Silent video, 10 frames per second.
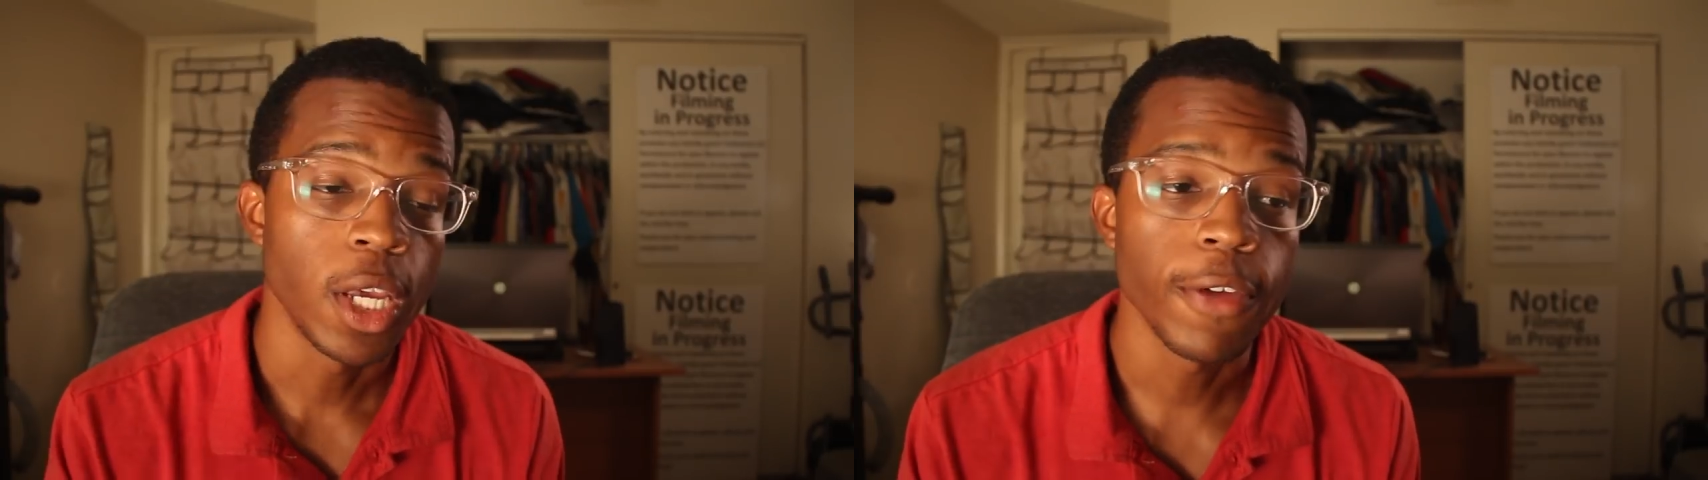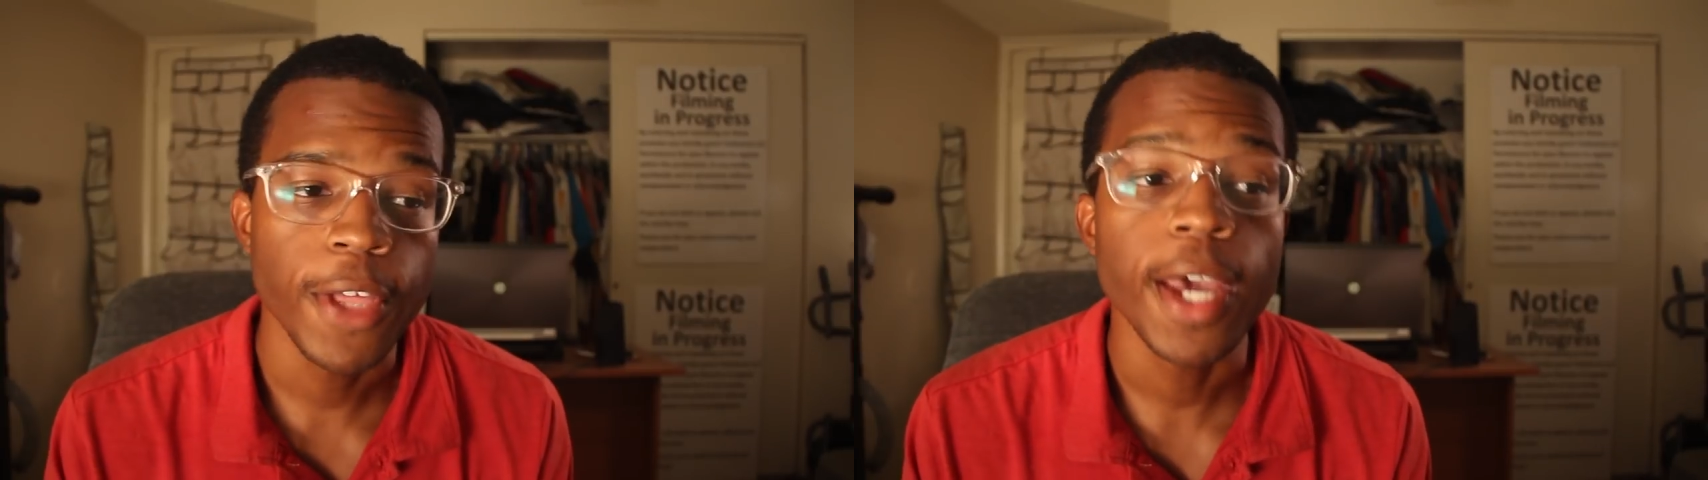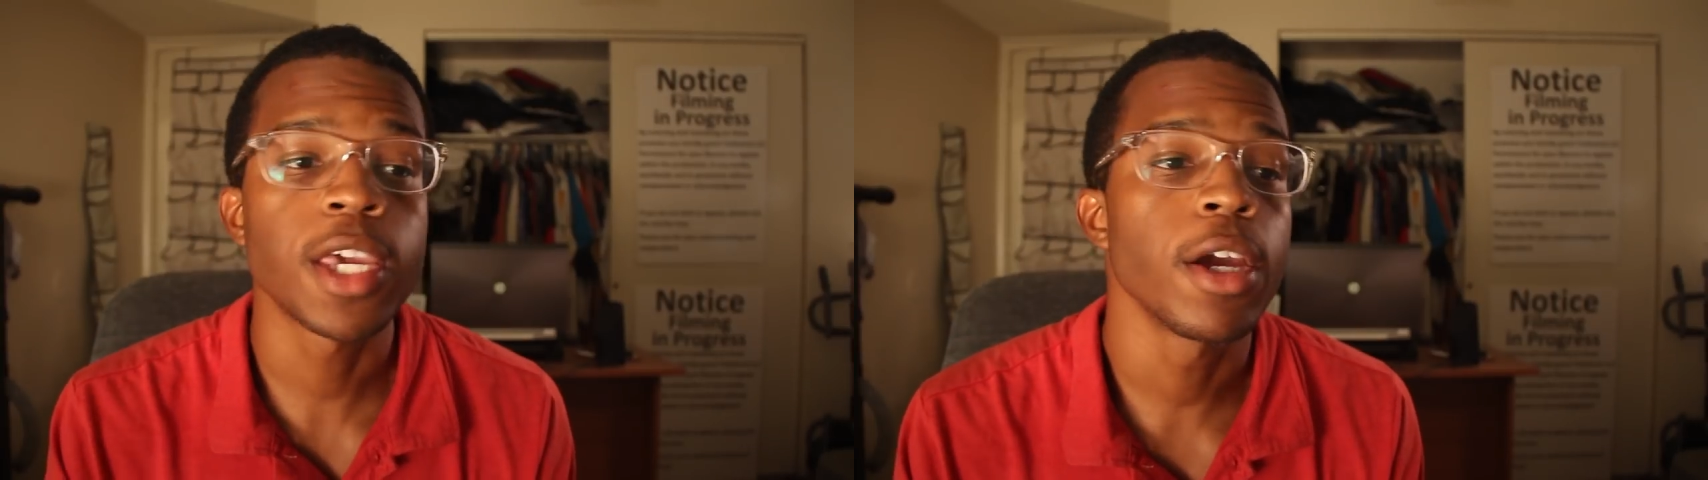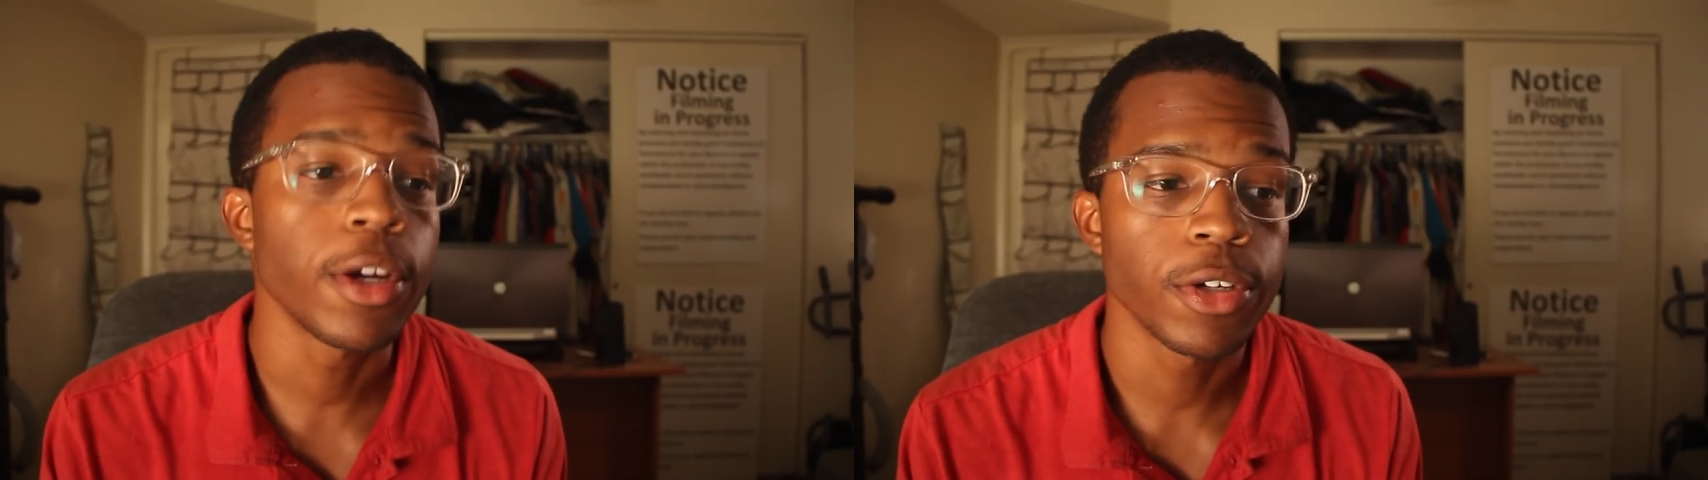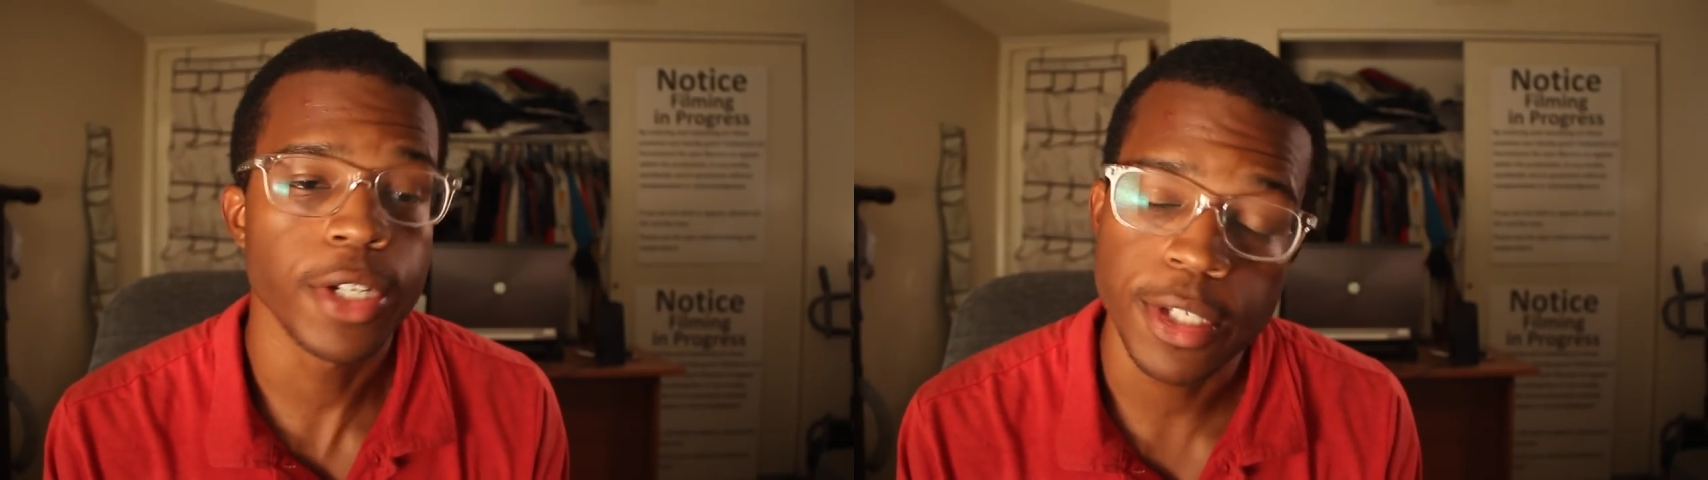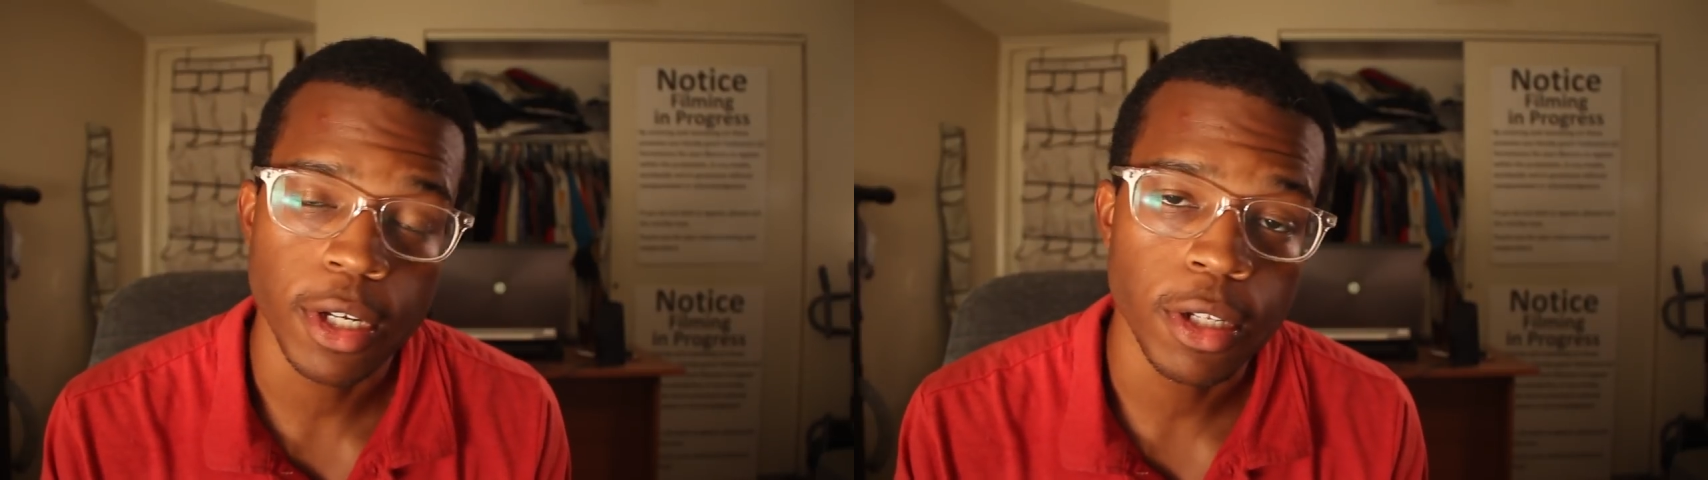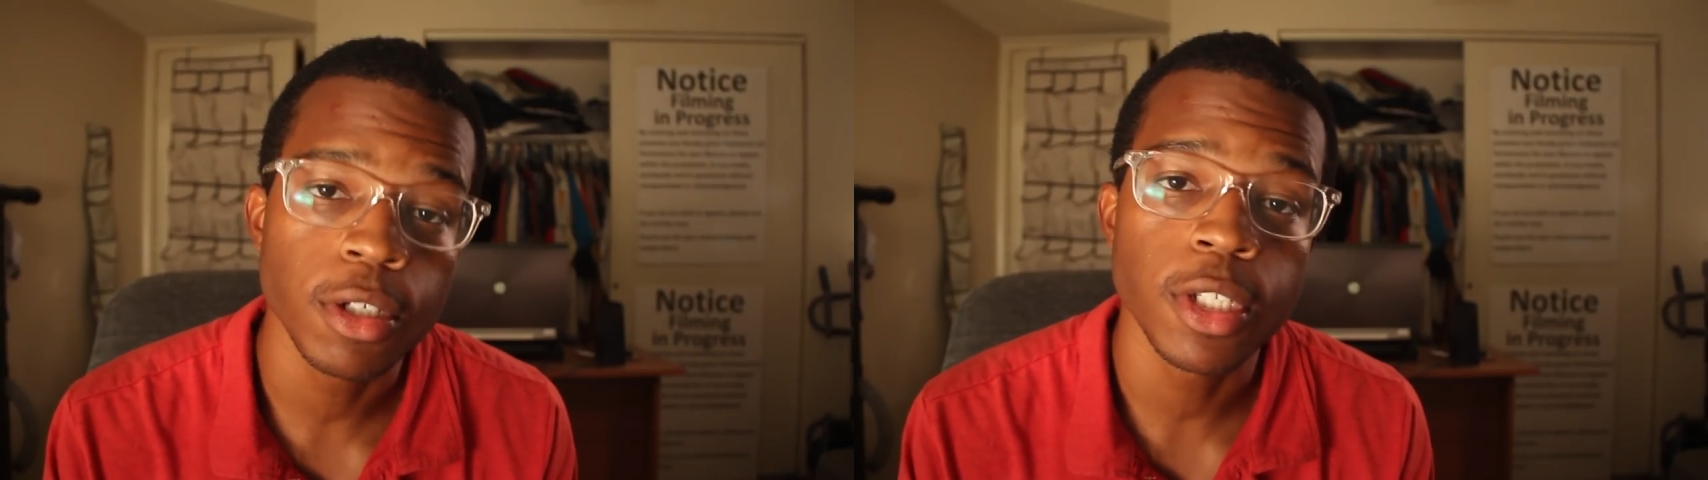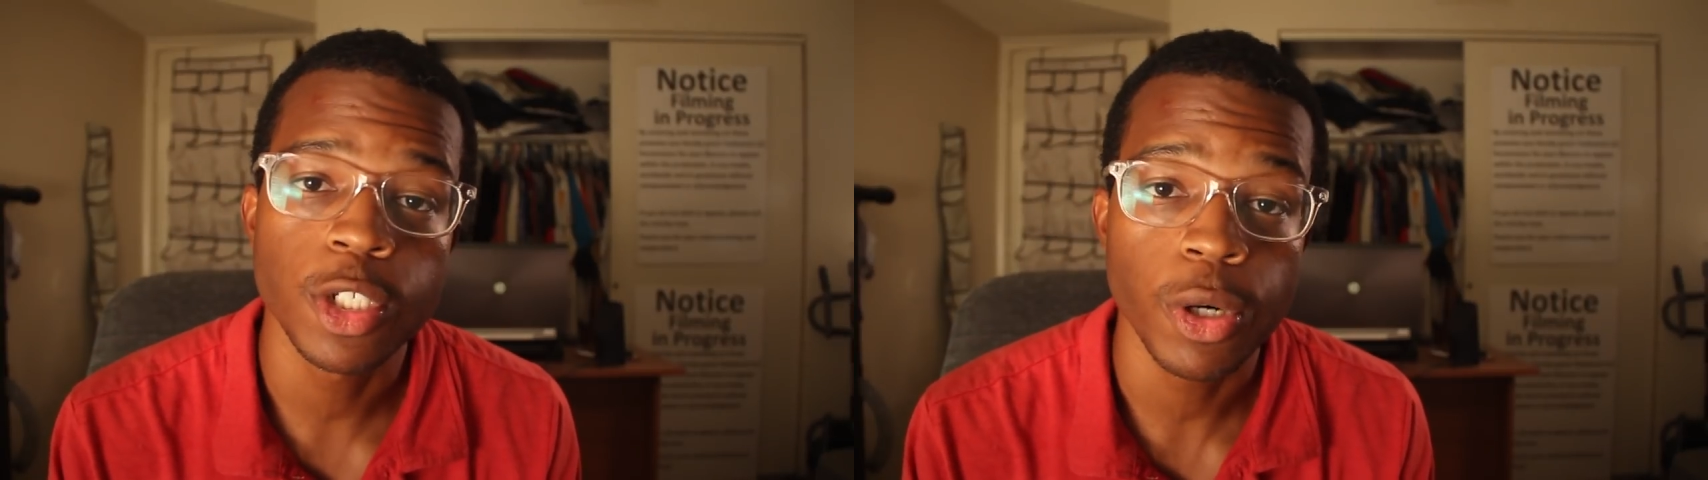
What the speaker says: If that character isn't clearly